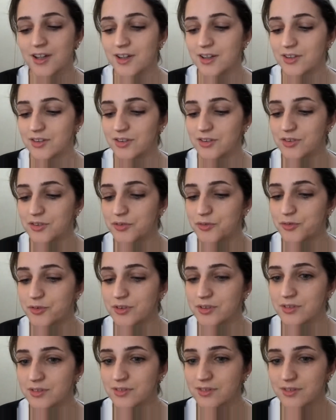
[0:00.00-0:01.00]

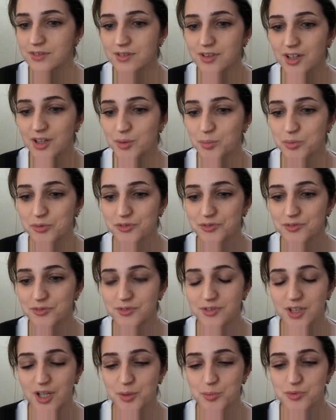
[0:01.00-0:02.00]
different
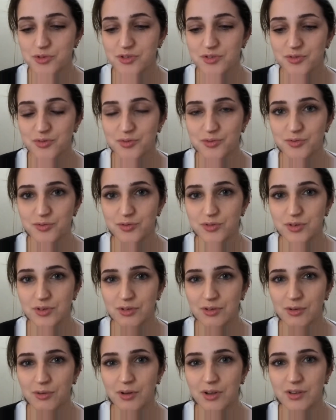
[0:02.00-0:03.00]
types of, you
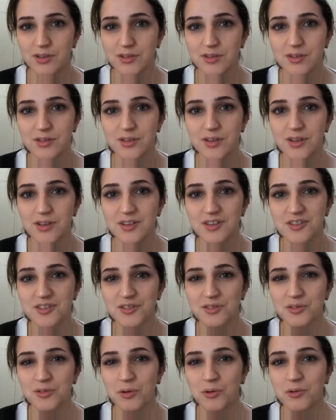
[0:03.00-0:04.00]
know, entities
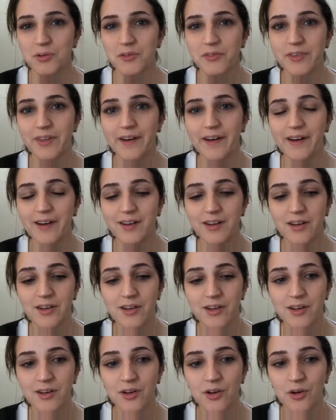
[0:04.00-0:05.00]
and all of that,
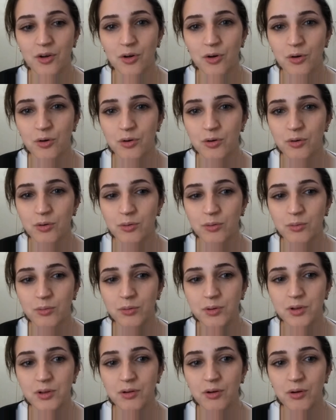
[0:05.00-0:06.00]

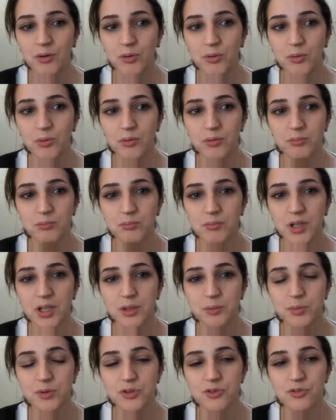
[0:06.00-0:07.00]
we all
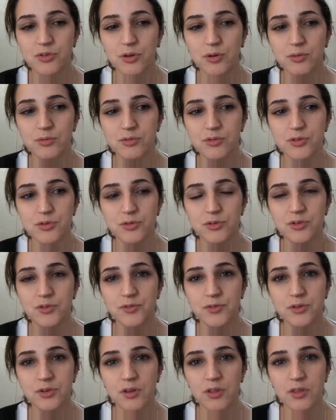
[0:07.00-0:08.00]
might be drawn to
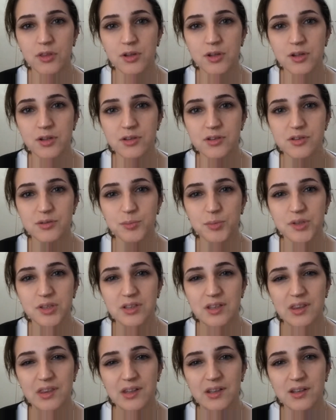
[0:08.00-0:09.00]
different things. But
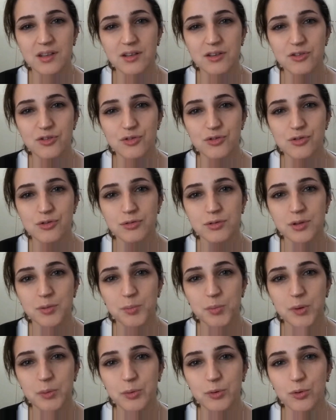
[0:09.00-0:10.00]
the thing is, usually
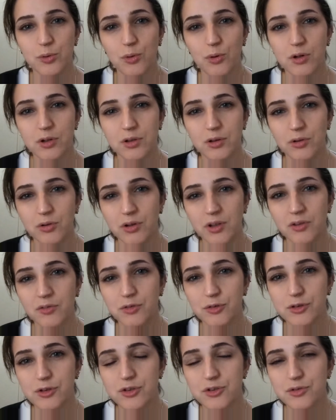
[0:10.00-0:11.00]
people who are looking
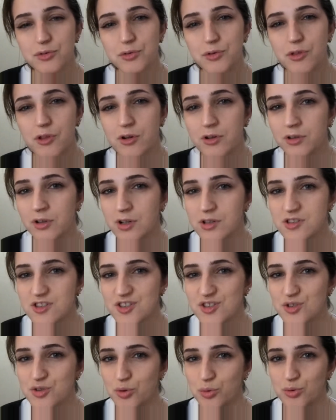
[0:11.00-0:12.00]
for the truth are not
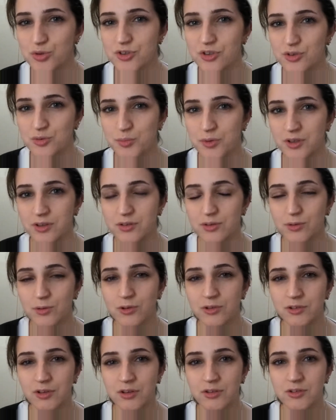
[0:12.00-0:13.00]
so judgmental
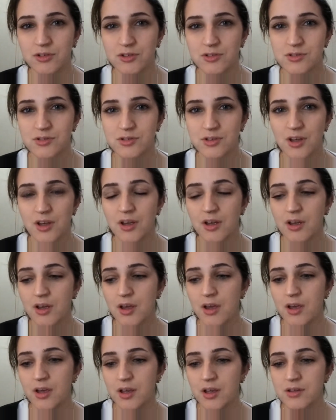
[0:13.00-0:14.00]
on others.
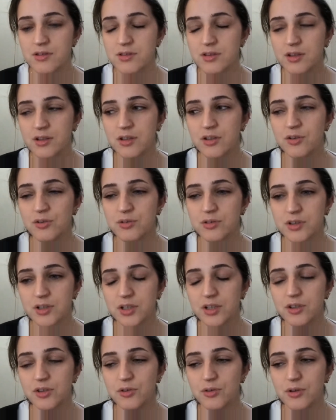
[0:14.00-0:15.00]
It's like
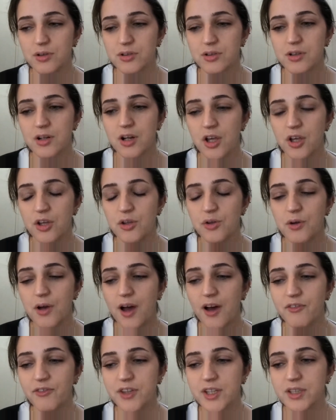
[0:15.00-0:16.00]
you
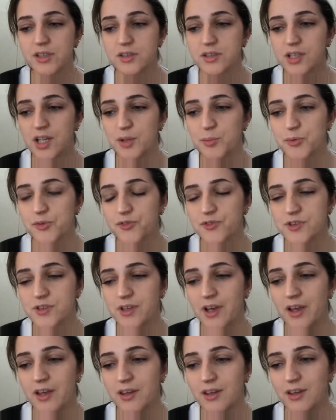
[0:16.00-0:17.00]
have that type of
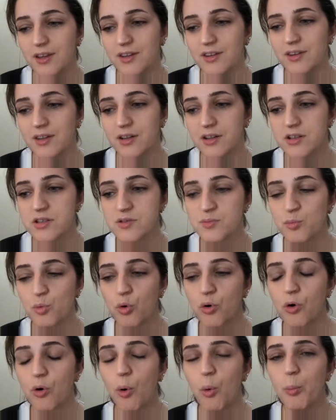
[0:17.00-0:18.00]
psyche that is
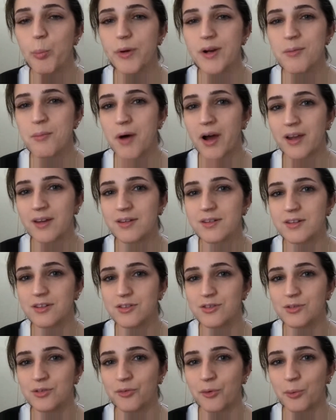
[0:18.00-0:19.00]
more open-minded,
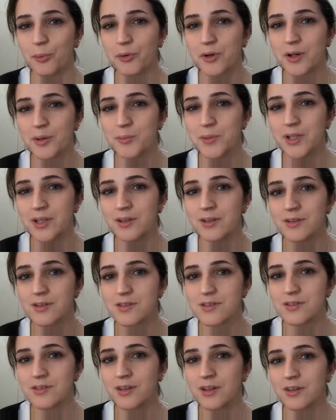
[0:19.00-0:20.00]
you know what I mean?
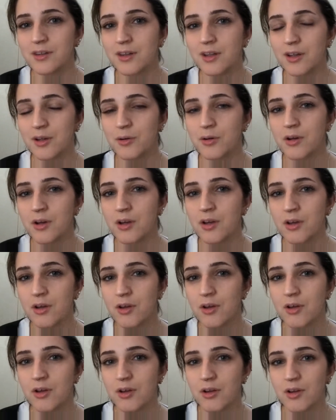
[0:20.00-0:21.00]
It's not like
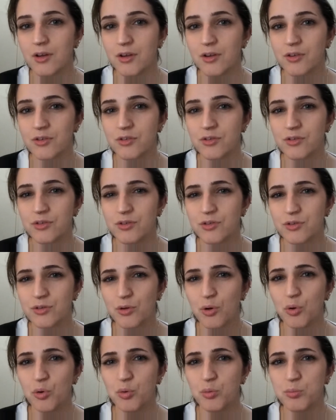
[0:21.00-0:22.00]

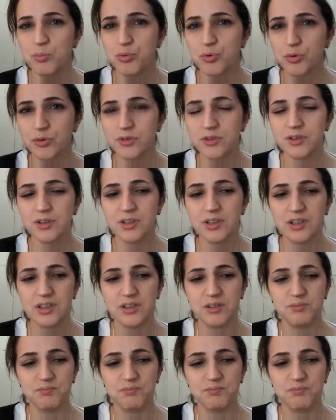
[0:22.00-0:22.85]
so brutally